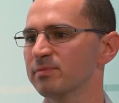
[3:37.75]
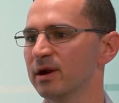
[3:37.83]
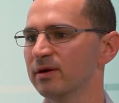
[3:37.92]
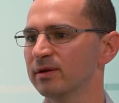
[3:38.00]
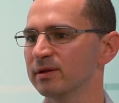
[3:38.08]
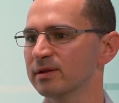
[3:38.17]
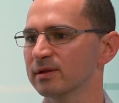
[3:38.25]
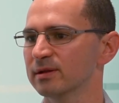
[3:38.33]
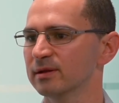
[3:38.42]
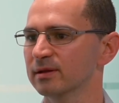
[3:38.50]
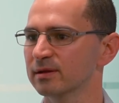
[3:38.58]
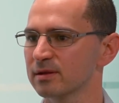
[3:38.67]
barriers
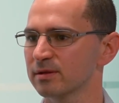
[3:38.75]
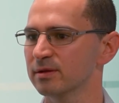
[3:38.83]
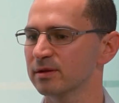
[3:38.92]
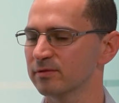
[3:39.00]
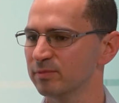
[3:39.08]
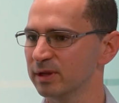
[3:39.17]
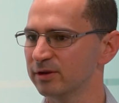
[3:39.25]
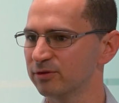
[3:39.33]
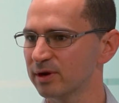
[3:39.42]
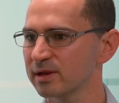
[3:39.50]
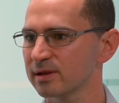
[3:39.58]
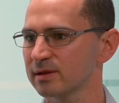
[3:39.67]
and concerns have been
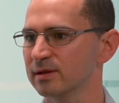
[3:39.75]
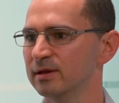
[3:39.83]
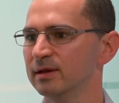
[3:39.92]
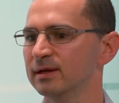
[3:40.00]
addressed.